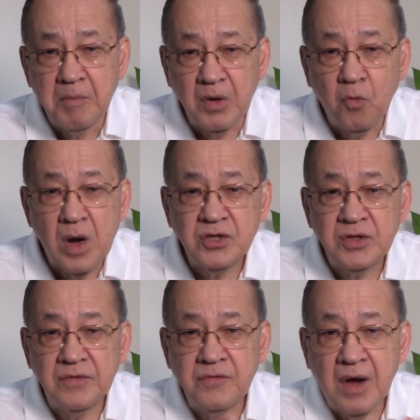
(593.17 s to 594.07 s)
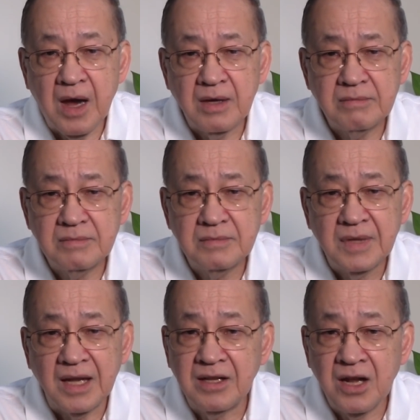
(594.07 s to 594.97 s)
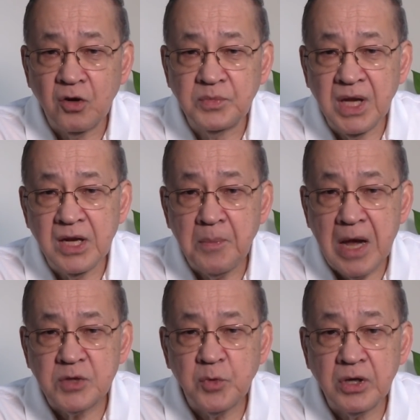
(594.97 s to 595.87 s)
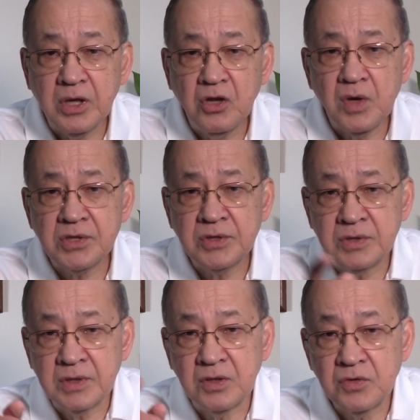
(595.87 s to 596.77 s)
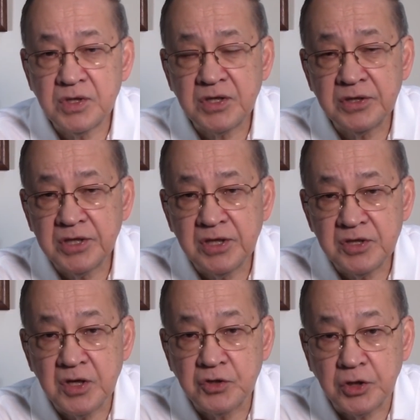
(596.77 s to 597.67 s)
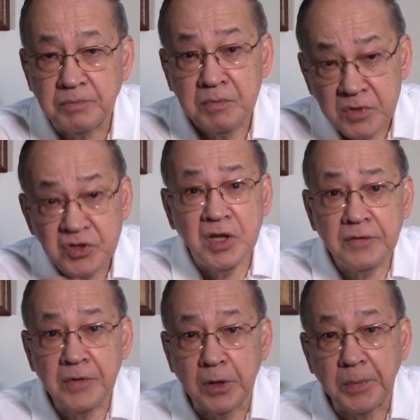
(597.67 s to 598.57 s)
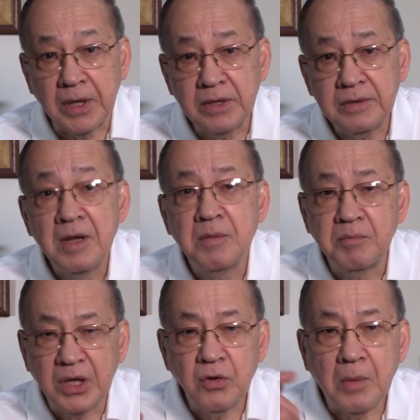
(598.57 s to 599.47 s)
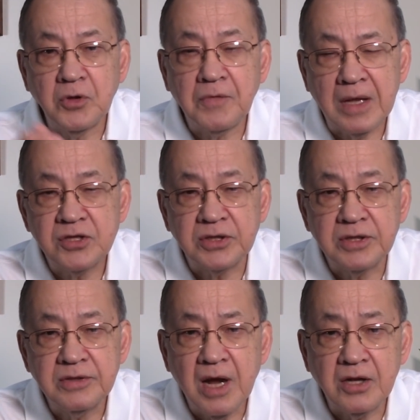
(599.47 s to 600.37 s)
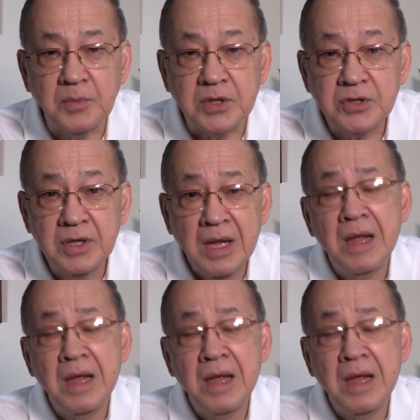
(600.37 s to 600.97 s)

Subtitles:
But once she filed and then obtained a passport in the U.S., she loses her citizenship. Still a Filipina, but you have to file certain documents.